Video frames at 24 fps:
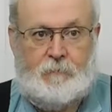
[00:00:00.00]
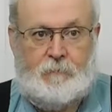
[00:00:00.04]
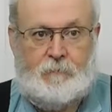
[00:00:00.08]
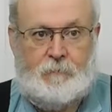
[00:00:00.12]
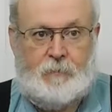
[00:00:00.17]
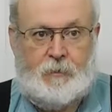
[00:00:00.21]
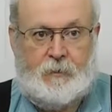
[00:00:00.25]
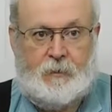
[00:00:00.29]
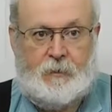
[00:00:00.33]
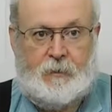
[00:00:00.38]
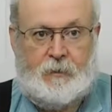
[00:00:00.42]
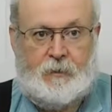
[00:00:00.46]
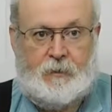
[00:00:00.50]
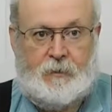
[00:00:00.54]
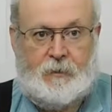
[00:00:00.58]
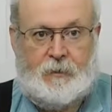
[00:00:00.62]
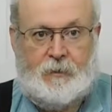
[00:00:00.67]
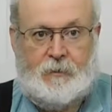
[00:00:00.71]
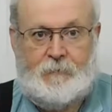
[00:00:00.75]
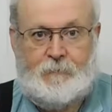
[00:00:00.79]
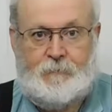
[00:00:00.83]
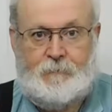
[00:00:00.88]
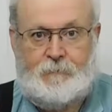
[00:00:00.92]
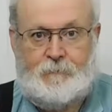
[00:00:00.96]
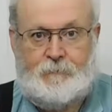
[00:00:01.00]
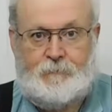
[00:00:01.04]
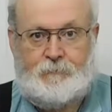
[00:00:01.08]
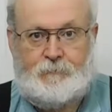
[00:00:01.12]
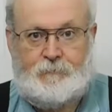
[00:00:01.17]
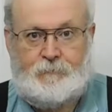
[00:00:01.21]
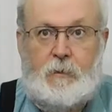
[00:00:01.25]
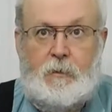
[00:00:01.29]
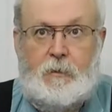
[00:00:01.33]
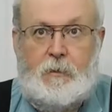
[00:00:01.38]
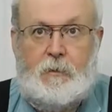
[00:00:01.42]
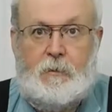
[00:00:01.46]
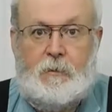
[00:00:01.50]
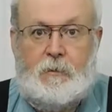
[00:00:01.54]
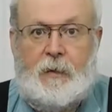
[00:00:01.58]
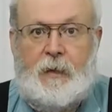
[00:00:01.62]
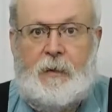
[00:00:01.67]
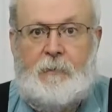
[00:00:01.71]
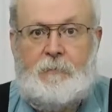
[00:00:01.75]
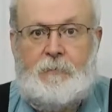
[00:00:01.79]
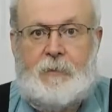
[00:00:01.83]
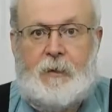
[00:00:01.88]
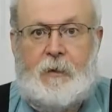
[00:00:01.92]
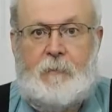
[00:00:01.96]
my uh,
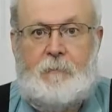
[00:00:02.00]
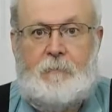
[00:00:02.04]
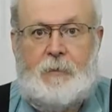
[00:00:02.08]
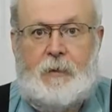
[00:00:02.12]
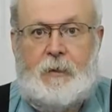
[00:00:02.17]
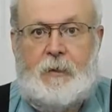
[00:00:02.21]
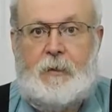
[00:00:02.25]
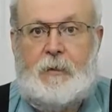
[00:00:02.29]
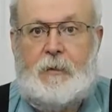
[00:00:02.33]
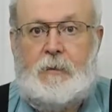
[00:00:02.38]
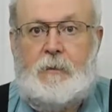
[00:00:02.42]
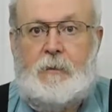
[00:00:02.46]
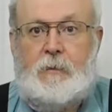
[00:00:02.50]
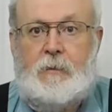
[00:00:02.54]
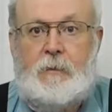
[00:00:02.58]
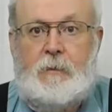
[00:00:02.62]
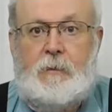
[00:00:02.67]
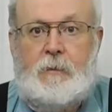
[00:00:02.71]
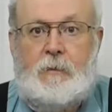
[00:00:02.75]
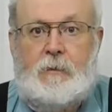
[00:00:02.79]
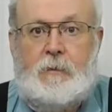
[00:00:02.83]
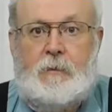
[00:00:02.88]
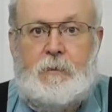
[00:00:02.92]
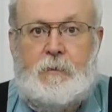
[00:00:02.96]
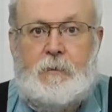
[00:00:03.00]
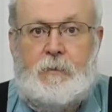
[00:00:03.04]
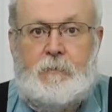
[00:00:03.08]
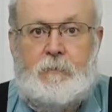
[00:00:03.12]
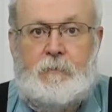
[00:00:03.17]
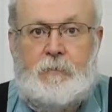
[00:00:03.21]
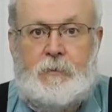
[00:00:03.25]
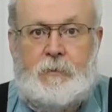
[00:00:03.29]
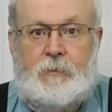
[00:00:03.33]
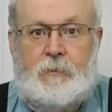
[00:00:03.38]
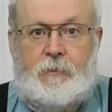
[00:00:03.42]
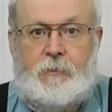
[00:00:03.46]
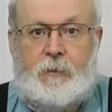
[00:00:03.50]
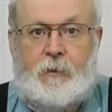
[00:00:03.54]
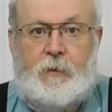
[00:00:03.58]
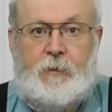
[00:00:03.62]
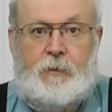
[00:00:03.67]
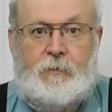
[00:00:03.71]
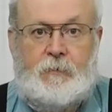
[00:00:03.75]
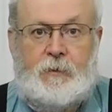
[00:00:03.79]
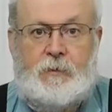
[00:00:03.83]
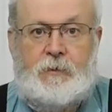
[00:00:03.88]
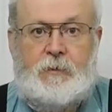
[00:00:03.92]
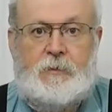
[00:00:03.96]
laptop bag with all
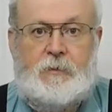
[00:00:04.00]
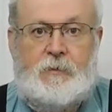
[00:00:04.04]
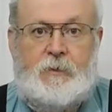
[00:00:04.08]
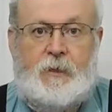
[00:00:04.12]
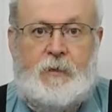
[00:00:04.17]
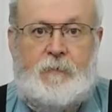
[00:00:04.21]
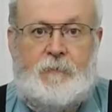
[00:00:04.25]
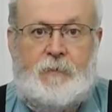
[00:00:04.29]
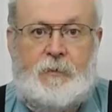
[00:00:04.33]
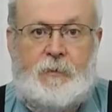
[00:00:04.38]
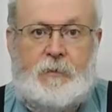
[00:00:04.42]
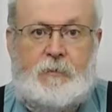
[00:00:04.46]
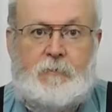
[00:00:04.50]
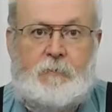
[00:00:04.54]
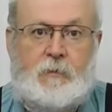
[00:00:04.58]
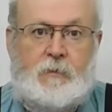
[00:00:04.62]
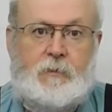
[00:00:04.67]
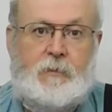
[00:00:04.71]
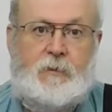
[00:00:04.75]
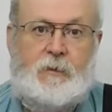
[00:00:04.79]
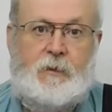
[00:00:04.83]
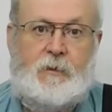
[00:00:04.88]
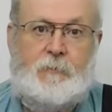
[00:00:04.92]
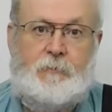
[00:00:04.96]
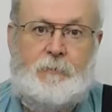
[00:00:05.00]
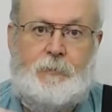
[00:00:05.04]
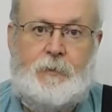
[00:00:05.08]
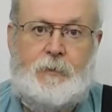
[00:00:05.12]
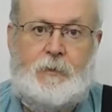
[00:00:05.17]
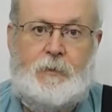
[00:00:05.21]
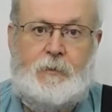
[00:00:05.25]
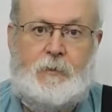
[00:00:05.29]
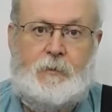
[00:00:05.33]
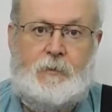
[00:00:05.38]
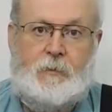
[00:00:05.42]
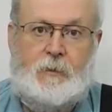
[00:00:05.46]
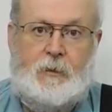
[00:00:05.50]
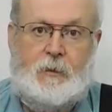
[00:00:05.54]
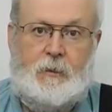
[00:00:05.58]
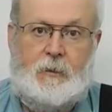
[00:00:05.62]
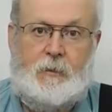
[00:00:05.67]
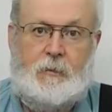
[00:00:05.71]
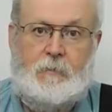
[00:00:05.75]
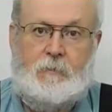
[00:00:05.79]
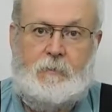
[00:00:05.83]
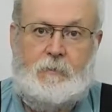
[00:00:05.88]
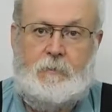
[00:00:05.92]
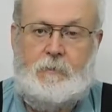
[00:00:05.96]
the rest of the stuff in it, so I just had to put it in
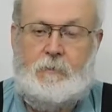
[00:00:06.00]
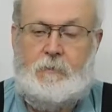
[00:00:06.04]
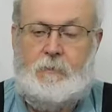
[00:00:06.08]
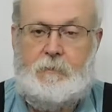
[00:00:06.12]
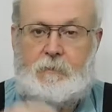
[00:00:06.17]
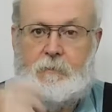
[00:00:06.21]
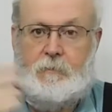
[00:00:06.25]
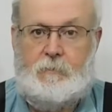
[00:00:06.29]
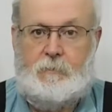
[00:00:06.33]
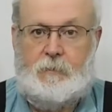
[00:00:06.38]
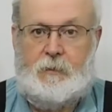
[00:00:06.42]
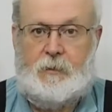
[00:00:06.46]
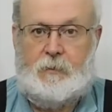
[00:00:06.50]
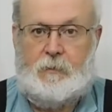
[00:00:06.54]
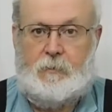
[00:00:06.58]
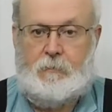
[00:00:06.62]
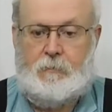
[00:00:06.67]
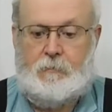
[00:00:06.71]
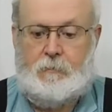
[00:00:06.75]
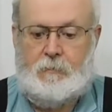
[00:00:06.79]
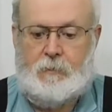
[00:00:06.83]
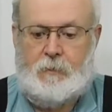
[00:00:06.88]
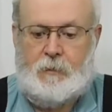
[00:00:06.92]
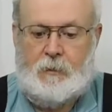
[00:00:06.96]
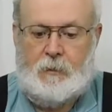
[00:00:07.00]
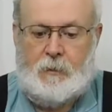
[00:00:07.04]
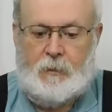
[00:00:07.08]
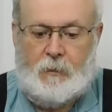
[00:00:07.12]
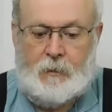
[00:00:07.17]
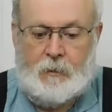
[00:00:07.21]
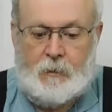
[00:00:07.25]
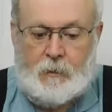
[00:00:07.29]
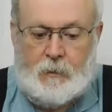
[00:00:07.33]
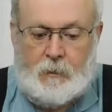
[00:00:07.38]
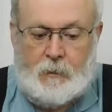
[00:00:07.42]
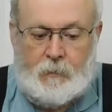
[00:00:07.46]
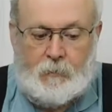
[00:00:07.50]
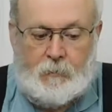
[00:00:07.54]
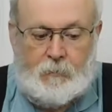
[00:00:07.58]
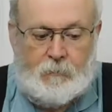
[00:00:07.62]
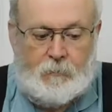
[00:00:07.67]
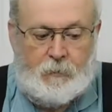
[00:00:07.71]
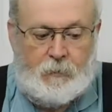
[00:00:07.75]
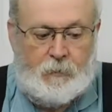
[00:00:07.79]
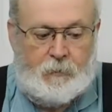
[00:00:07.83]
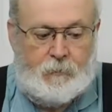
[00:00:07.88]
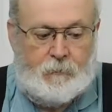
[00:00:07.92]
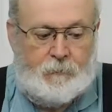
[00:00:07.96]
there, and then away I go.
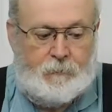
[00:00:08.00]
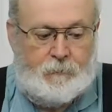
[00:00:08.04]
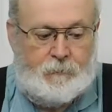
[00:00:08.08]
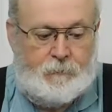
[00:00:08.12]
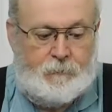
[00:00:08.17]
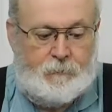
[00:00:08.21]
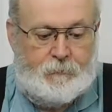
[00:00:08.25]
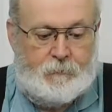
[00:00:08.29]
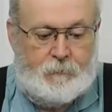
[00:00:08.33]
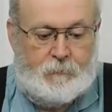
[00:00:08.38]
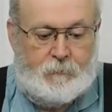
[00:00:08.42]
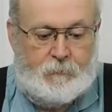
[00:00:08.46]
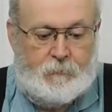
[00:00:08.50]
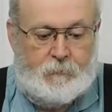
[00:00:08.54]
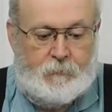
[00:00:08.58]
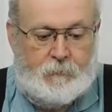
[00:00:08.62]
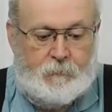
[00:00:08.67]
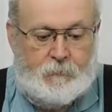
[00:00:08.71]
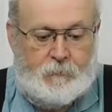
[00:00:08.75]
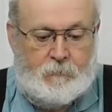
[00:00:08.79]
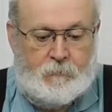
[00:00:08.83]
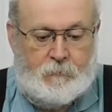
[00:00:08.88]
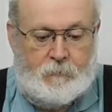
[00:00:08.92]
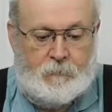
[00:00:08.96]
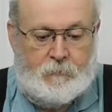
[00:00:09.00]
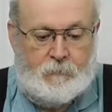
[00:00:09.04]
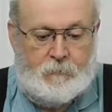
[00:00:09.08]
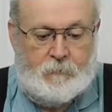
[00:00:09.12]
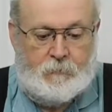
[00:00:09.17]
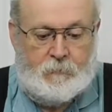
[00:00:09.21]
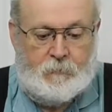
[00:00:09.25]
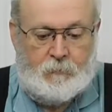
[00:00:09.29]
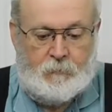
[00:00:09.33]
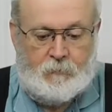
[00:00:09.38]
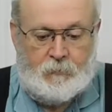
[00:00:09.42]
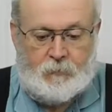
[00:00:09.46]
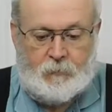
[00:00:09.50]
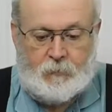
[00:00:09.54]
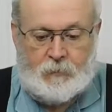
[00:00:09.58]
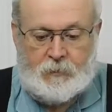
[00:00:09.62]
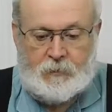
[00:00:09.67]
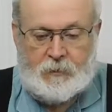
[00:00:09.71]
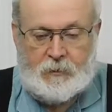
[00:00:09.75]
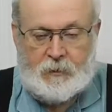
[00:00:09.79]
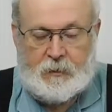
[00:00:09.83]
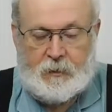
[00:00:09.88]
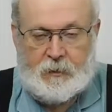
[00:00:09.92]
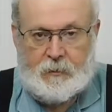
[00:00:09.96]
Well, there was one
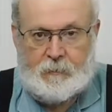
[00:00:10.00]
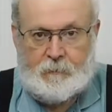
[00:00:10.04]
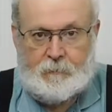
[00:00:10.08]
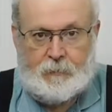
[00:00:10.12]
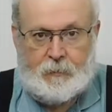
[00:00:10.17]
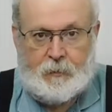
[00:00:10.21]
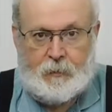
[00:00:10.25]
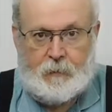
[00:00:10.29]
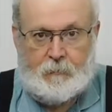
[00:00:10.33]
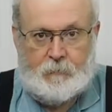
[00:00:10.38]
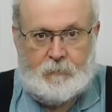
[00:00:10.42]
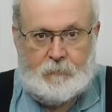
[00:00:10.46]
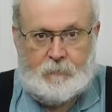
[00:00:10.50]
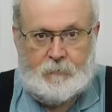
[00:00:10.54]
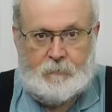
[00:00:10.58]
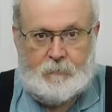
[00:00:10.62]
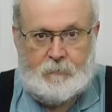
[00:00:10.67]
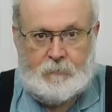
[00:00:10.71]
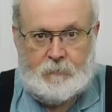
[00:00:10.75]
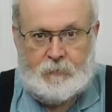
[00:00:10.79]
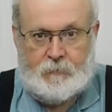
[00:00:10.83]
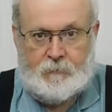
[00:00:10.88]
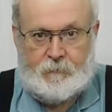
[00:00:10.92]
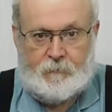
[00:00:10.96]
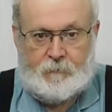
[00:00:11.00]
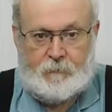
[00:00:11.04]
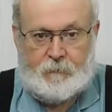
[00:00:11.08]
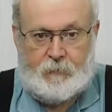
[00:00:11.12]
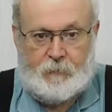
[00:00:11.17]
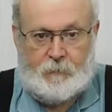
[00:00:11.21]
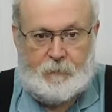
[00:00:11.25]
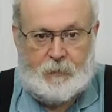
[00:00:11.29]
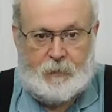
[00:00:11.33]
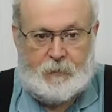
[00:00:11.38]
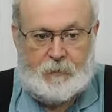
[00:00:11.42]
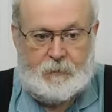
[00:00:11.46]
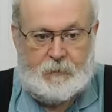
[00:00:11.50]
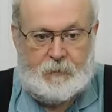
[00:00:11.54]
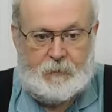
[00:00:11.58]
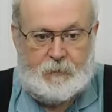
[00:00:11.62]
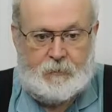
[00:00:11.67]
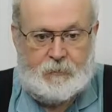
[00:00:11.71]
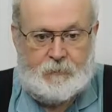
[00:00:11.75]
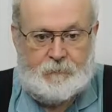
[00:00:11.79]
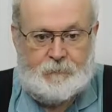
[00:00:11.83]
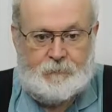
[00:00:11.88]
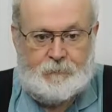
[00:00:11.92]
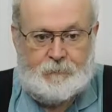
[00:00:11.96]
slight problem whenever I bought this.